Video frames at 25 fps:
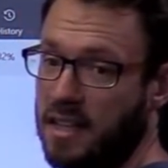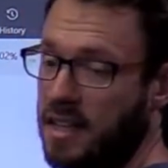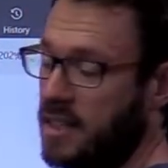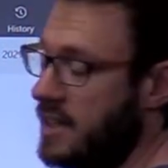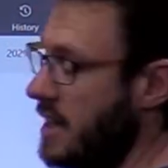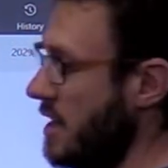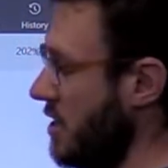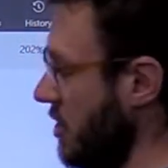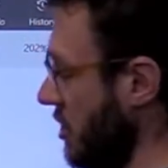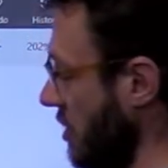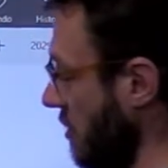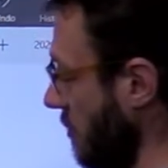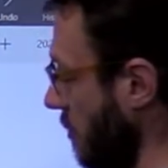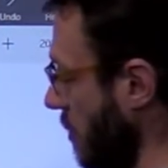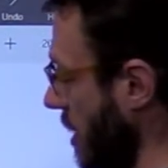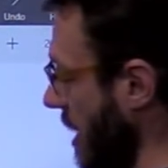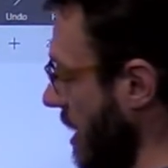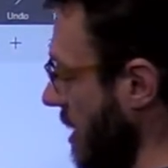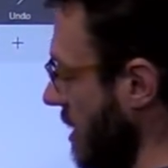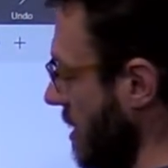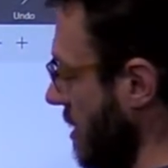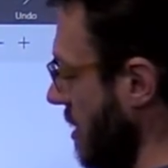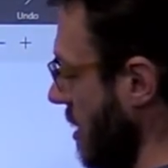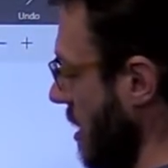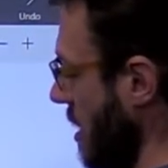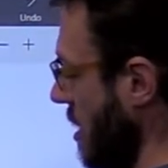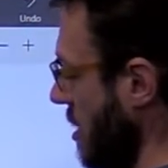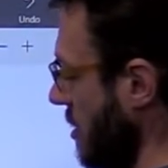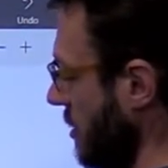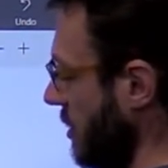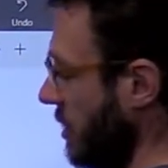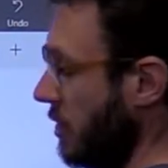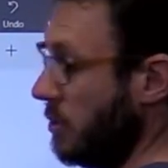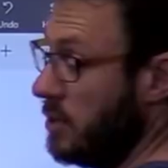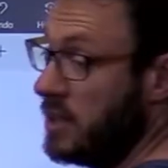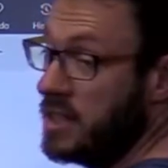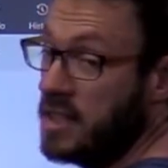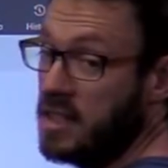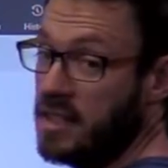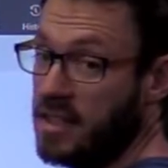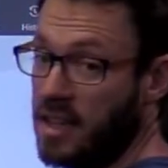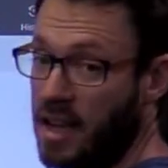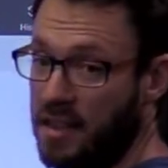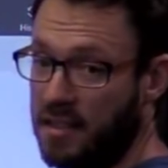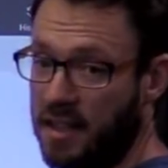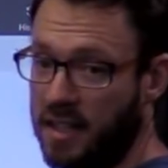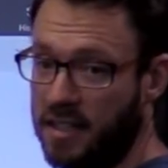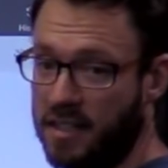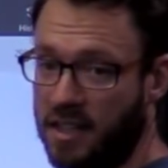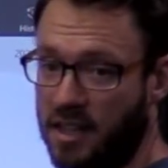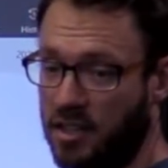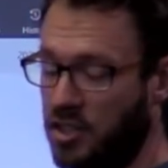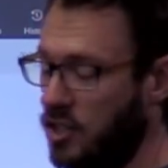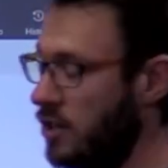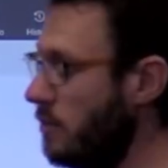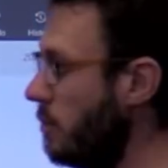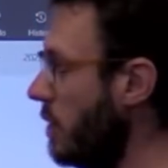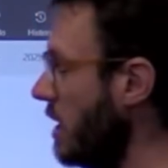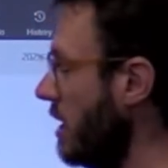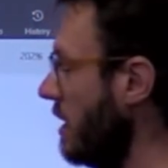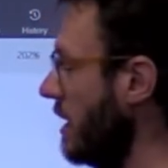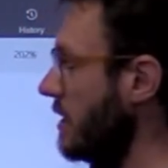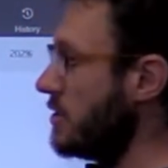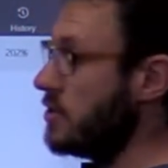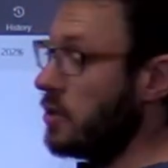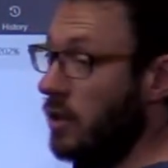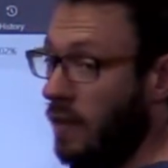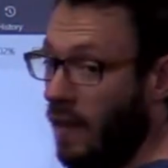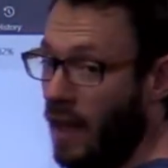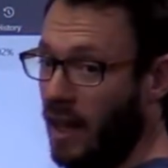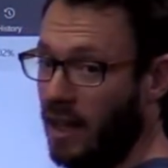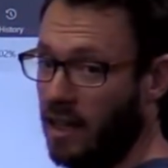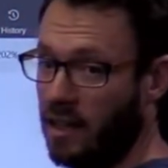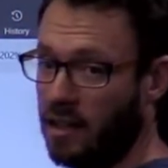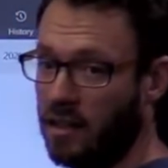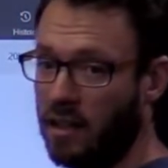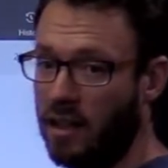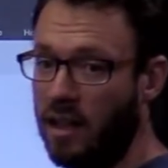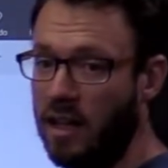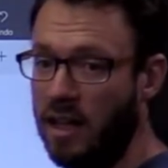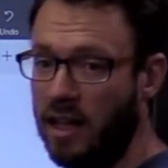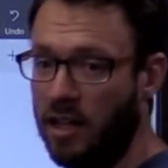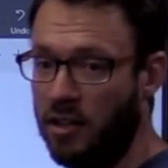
the extension of p, 2 is inside the extension of p. That's all that little